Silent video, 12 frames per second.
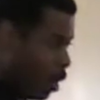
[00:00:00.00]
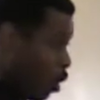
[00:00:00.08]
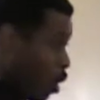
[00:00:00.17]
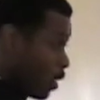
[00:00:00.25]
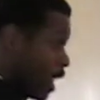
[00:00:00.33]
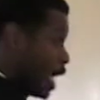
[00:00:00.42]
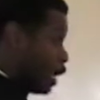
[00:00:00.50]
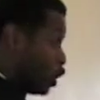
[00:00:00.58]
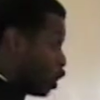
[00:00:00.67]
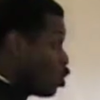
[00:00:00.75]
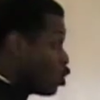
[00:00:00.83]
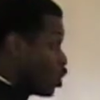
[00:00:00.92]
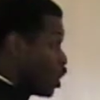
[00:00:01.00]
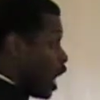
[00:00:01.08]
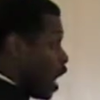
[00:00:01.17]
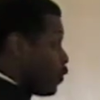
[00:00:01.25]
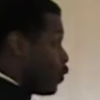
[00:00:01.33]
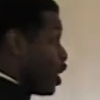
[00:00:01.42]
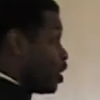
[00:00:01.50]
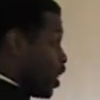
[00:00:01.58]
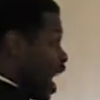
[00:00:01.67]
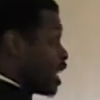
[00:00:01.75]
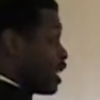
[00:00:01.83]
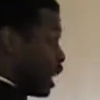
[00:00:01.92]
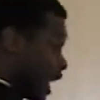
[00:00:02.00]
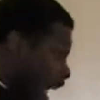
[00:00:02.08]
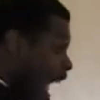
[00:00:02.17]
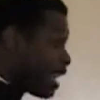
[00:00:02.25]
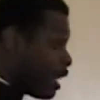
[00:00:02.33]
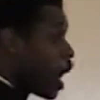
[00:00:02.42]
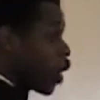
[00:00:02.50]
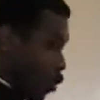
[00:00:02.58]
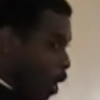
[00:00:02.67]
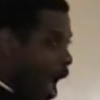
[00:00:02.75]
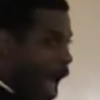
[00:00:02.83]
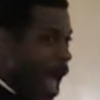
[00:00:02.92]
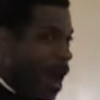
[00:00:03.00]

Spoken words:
Or they do stuff just to get a crowd.